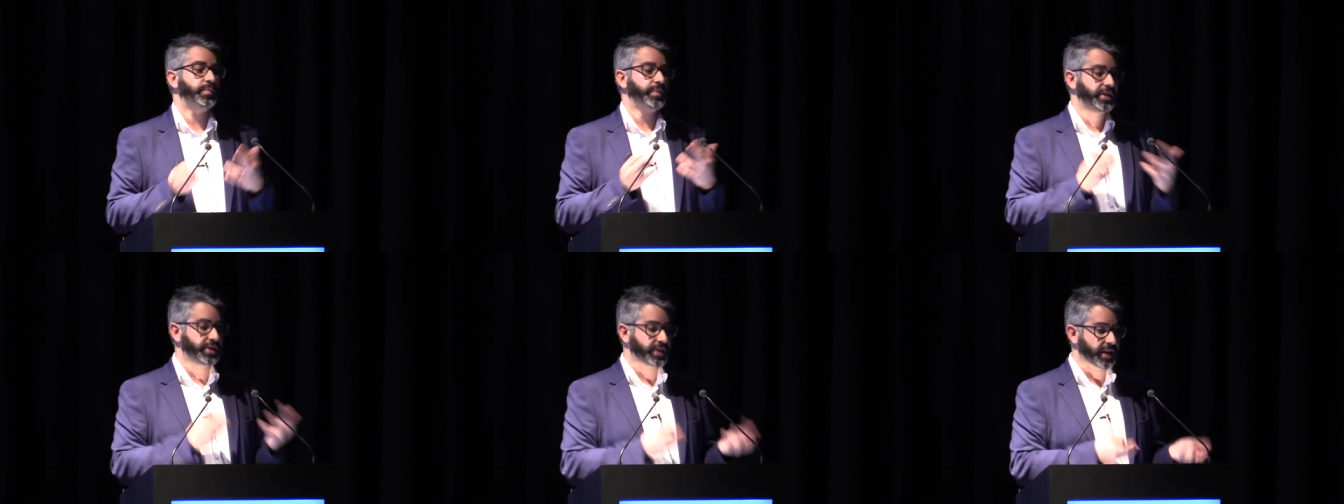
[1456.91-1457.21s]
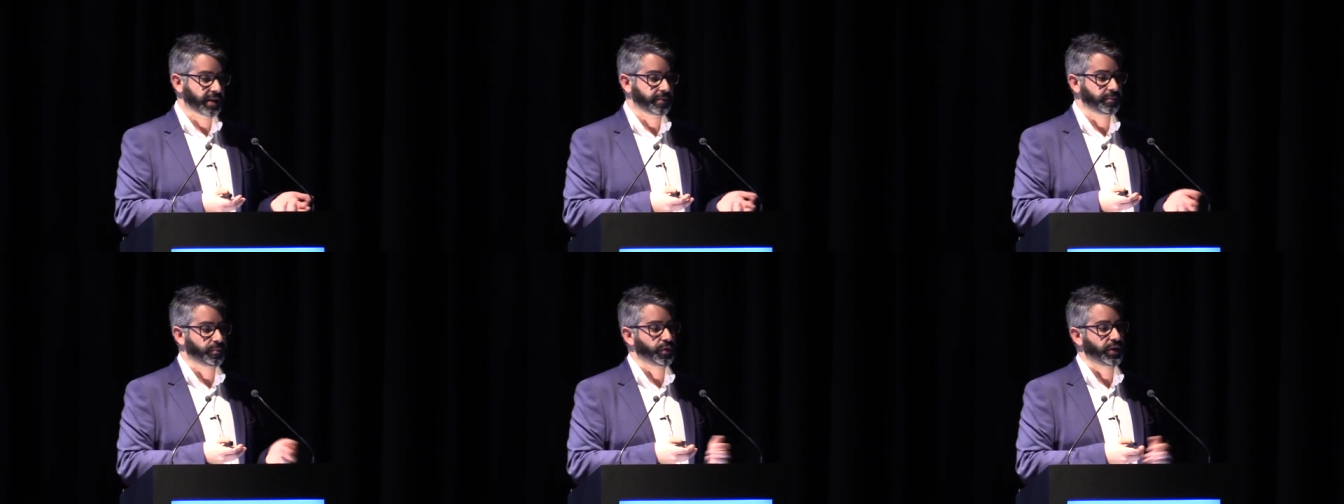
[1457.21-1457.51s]
we
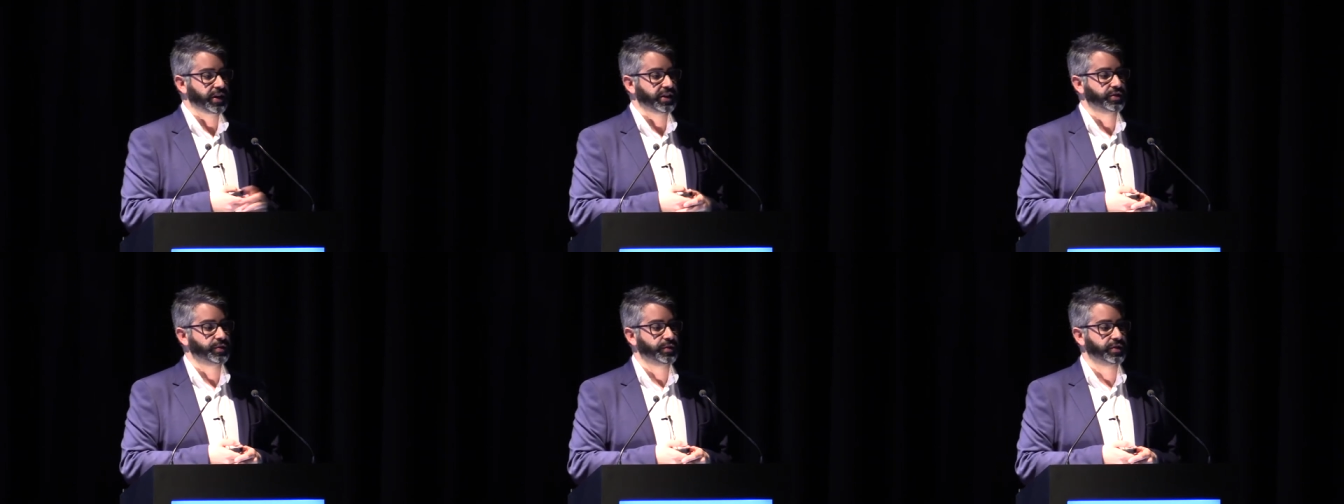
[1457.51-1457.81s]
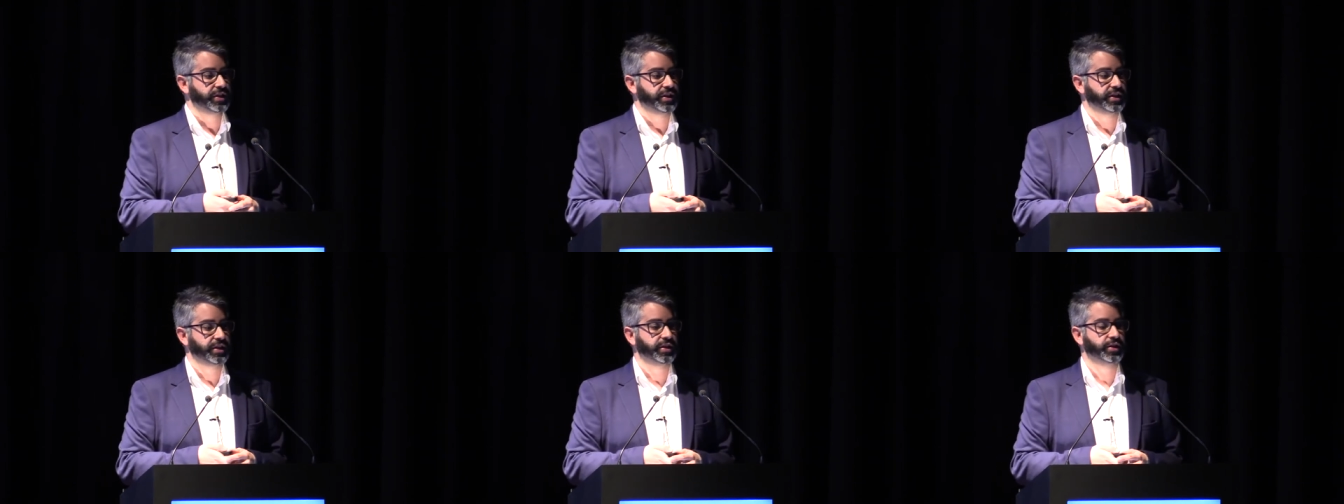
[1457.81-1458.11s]
then bring to
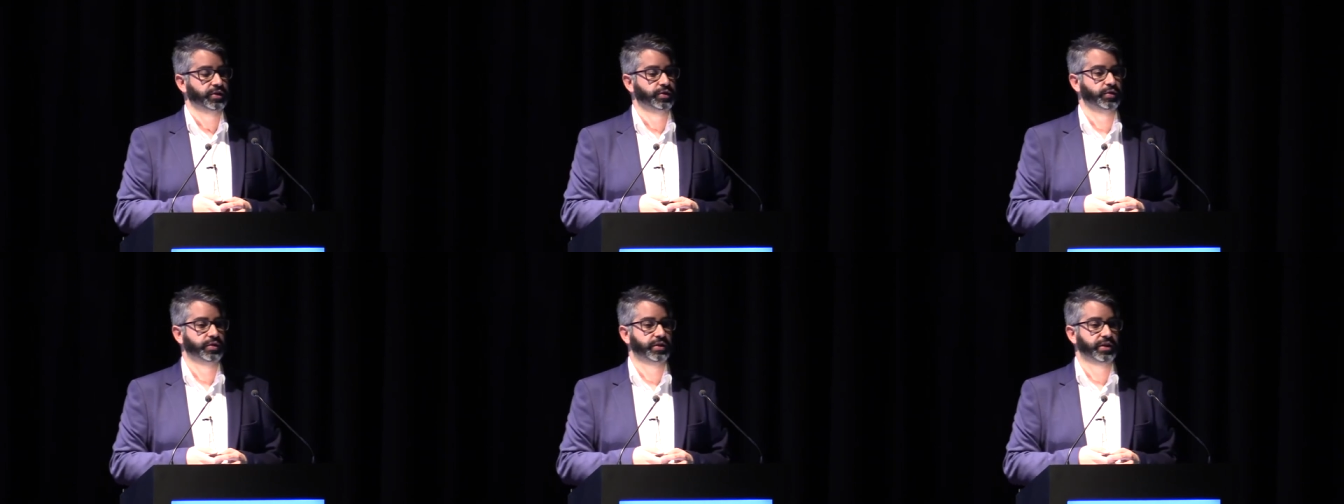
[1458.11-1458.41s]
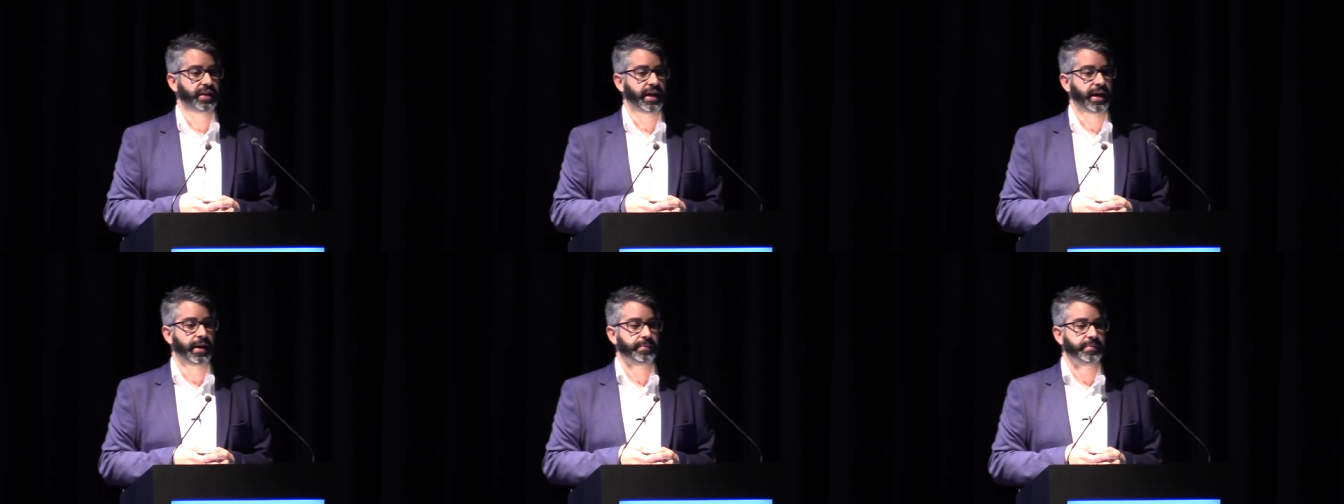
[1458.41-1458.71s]
the
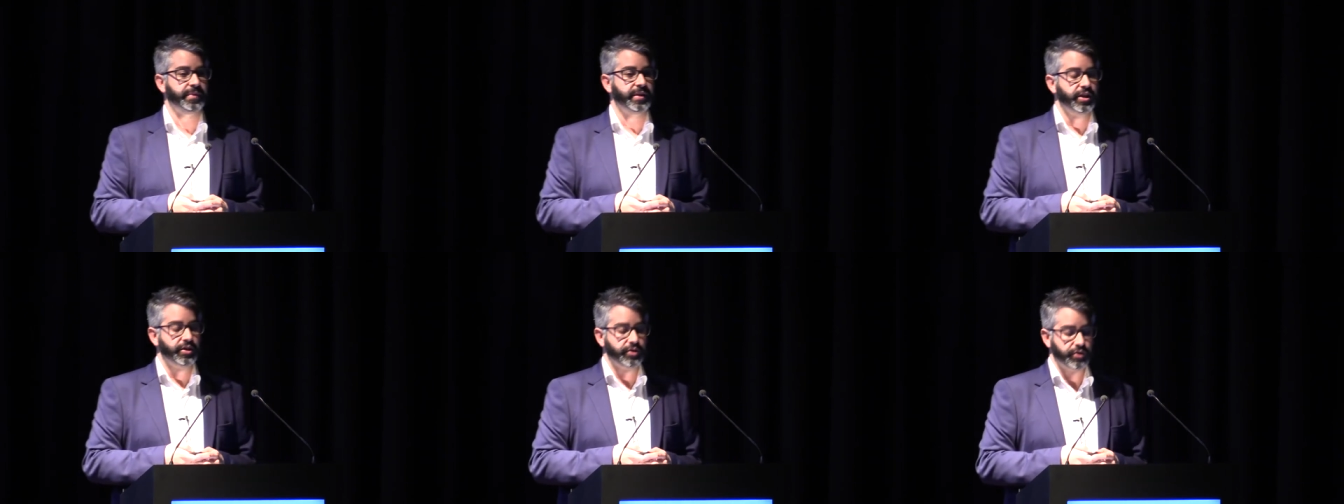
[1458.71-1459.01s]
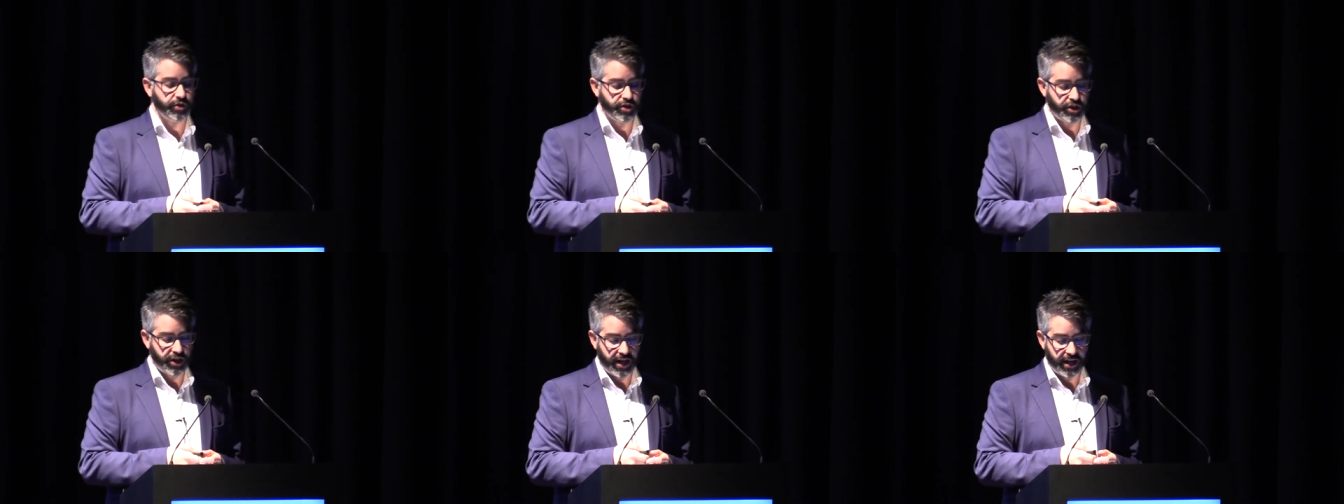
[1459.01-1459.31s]
lab
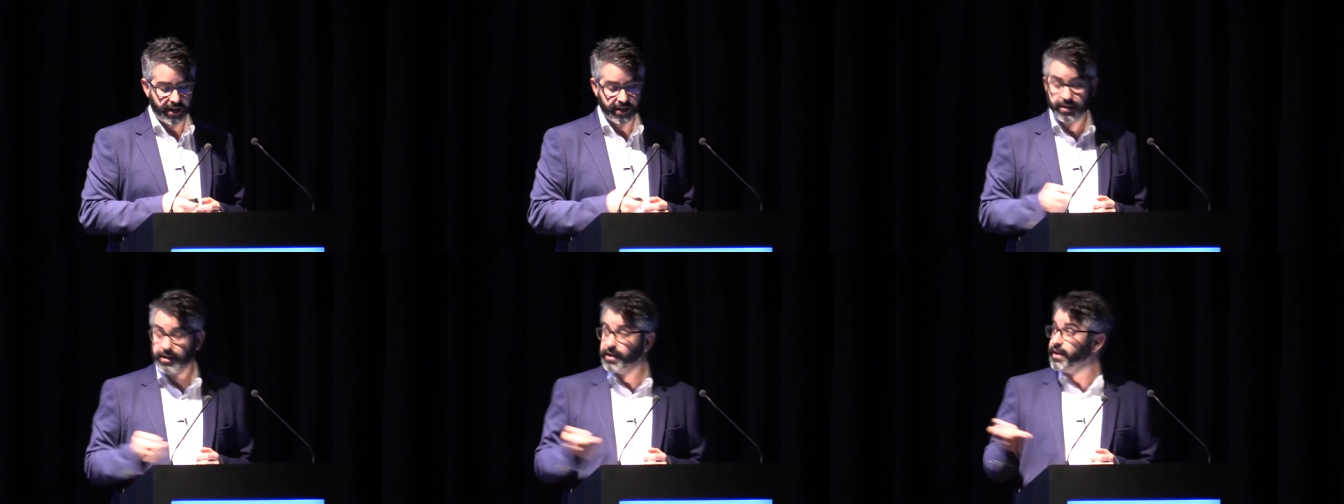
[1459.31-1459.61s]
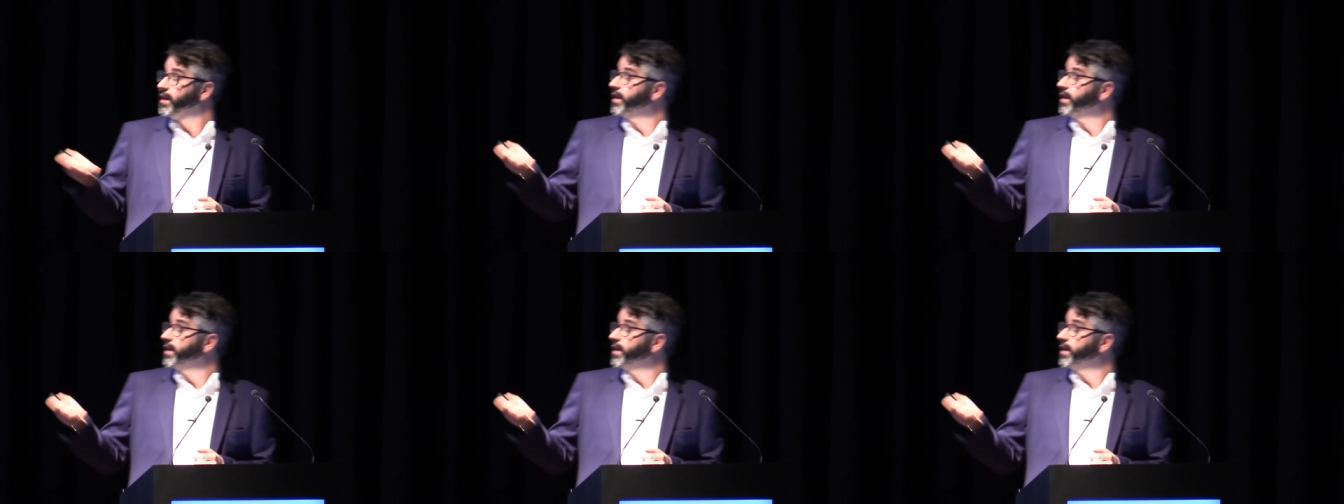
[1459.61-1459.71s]
to check.